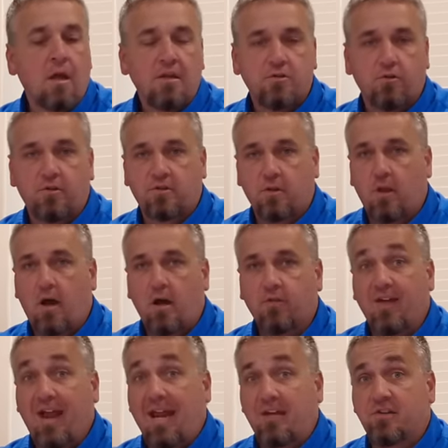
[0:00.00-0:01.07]
so there's a lot
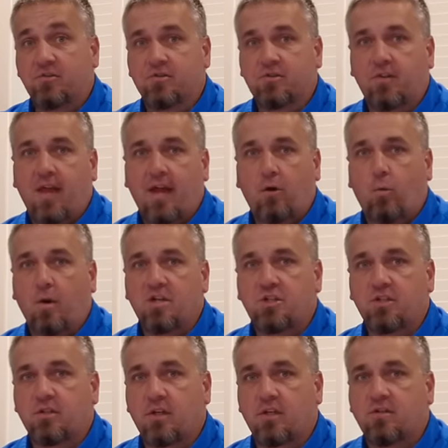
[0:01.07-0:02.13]
of answers to that
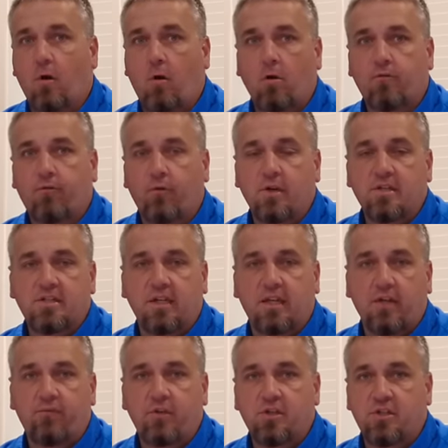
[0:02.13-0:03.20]
question it's hard for us to
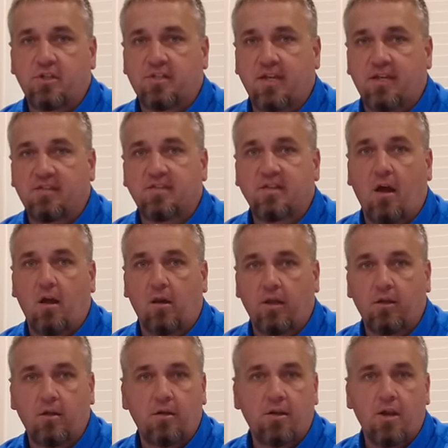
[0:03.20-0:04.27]
give you just a
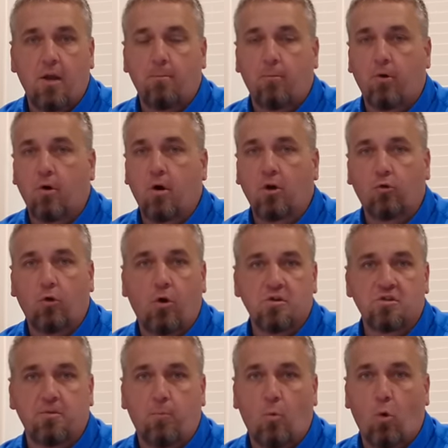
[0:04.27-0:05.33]
solid number across
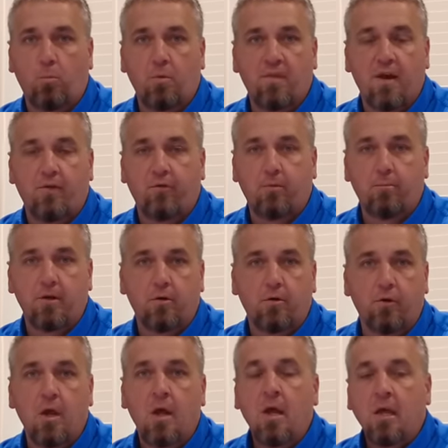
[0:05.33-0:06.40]
the board with every
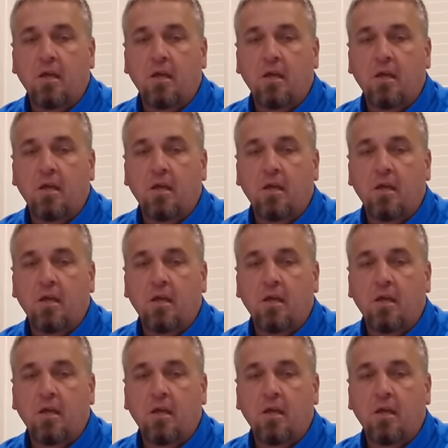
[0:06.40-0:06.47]
build